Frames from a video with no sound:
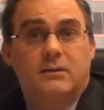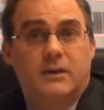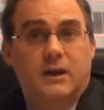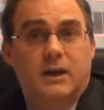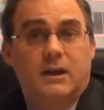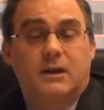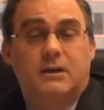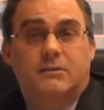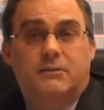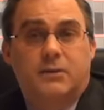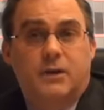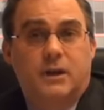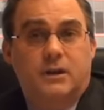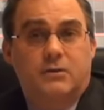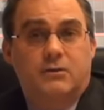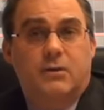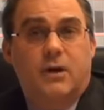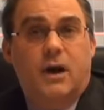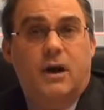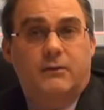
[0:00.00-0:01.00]
than if
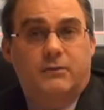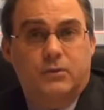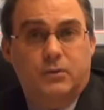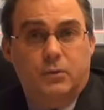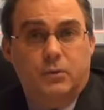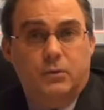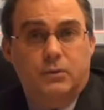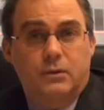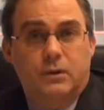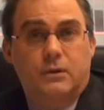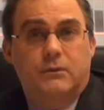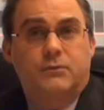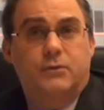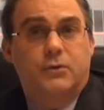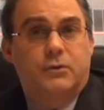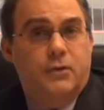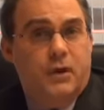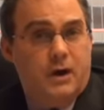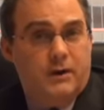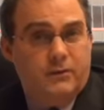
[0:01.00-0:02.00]
you draft
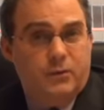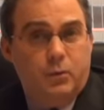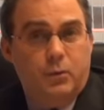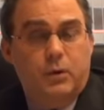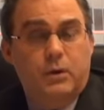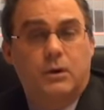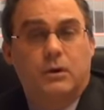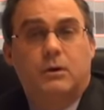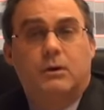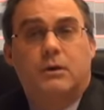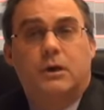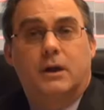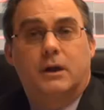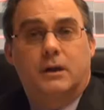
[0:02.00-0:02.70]
a will